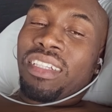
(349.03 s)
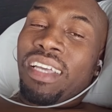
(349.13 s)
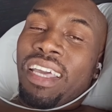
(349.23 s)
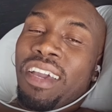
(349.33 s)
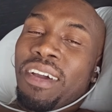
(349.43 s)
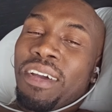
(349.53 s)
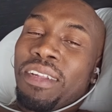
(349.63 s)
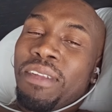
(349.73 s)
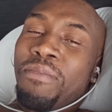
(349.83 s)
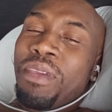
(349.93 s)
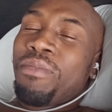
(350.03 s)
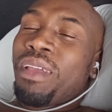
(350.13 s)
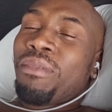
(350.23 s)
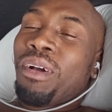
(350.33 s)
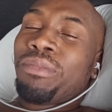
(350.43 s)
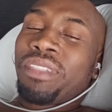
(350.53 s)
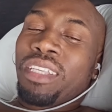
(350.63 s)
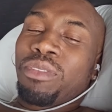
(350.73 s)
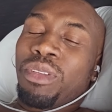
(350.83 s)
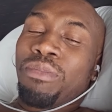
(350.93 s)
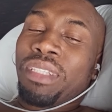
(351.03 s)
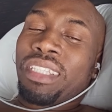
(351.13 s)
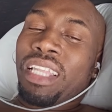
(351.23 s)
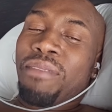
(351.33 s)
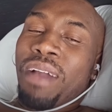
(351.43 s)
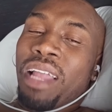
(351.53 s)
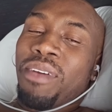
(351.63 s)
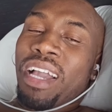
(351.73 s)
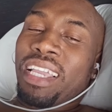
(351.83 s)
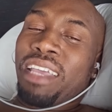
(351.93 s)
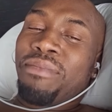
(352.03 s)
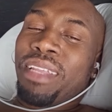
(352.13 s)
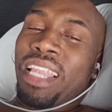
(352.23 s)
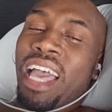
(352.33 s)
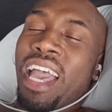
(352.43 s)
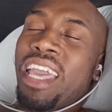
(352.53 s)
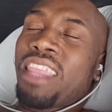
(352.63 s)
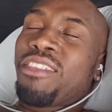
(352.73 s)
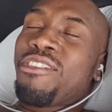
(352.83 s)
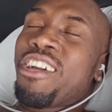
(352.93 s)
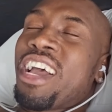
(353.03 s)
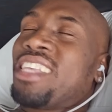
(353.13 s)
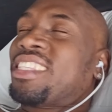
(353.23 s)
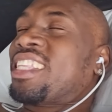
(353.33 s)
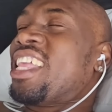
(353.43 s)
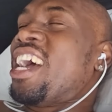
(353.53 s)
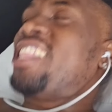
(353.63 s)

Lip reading: Yo, the people have obsessed with me till them all want to get me lie at the rascal.